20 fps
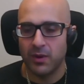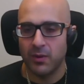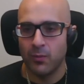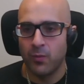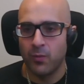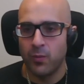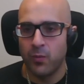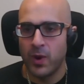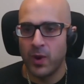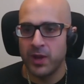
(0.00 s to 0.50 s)

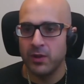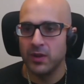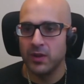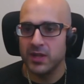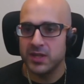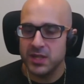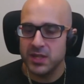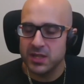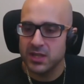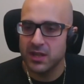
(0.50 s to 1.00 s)
when you
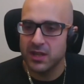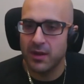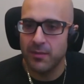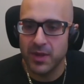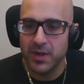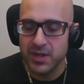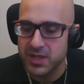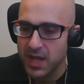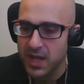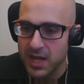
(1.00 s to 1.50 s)
listen to them,
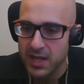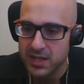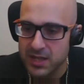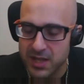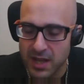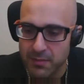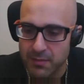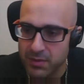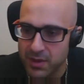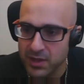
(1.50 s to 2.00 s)
they're saying the
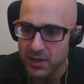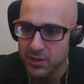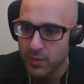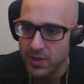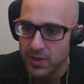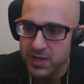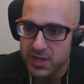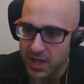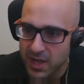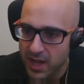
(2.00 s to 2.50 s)
same things we're
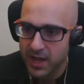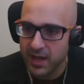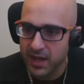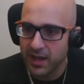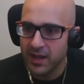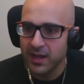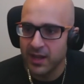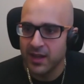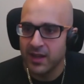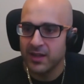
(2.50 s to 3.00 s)
saying.
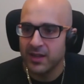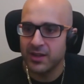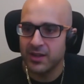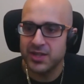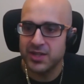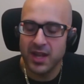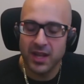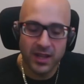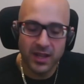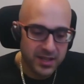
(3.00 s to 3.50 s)
They're
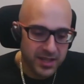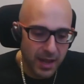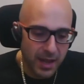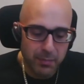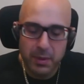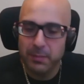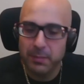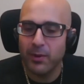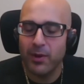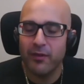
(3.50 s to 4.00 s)
saying, let's get
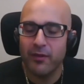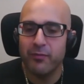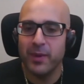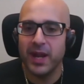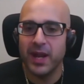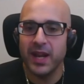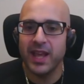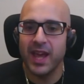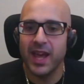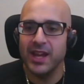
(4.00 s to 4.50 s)
people off
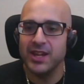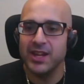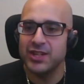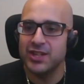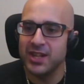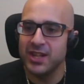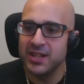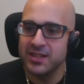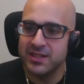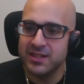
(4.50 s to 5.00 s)

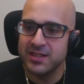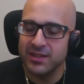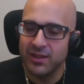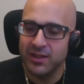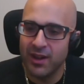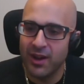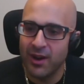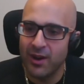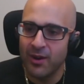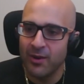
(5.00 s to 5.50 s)
medications,
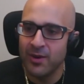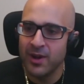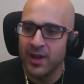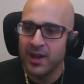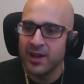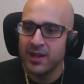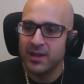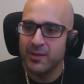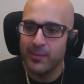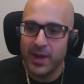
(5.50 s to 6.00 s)

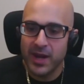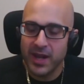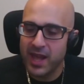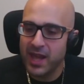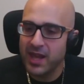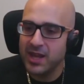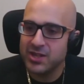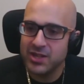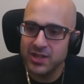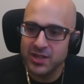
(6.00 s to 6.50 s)

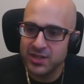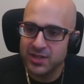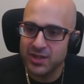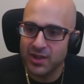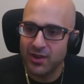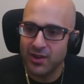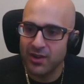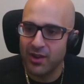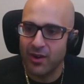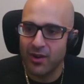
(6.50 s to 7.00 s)
medications
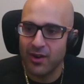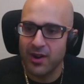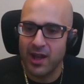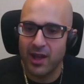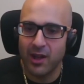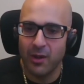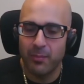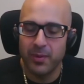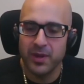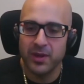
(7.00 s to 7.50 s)
aren't
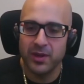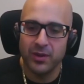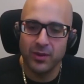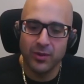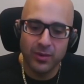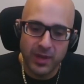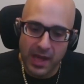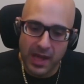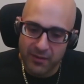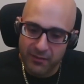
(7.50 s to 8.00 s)
helping you,
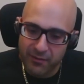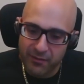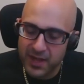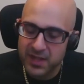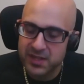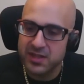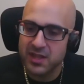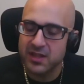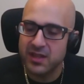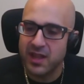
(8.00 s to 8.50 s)

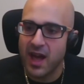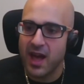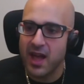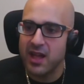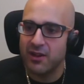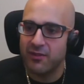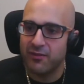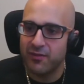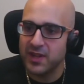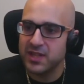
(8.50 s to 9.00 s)
fix the
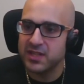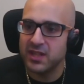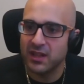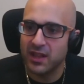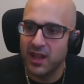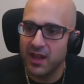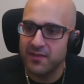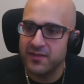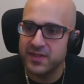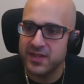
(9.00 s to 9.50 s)
diet, fix the
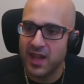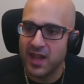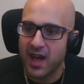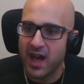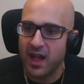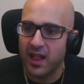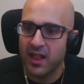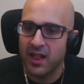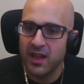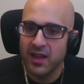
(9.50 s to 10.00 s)

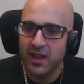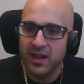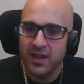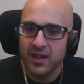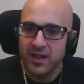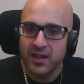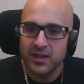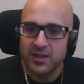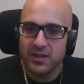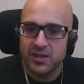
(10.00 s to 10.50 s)
lifestyle.
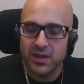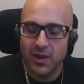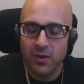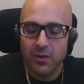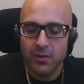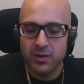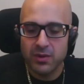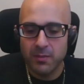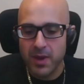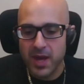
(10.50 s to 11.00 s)
So
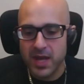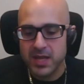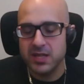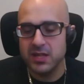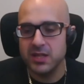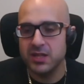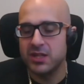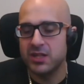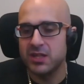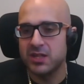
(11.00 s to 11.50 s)
the
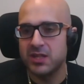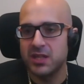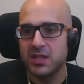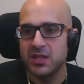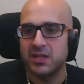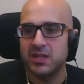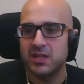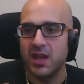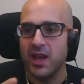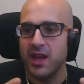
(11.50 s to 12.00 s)
message is the
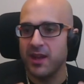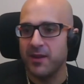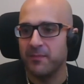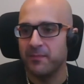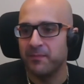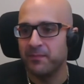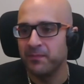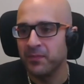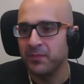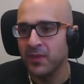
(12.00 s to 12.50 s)
same.
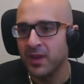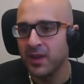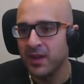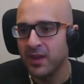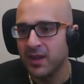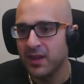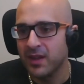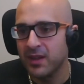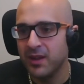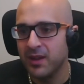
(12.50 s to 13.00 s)
Mm-hmm.
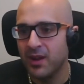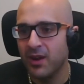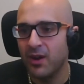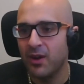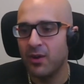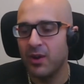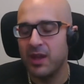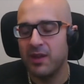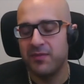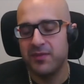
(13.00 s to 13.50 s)

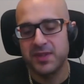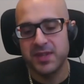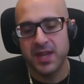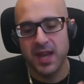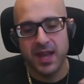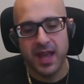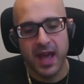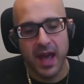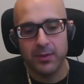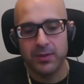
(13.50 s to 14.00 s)
If you
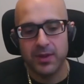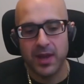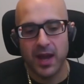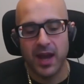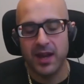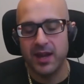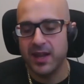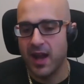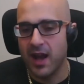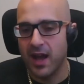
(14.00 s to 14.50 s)
take out the
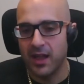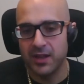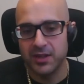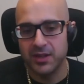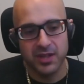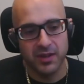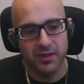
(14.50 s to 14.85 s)
ideology of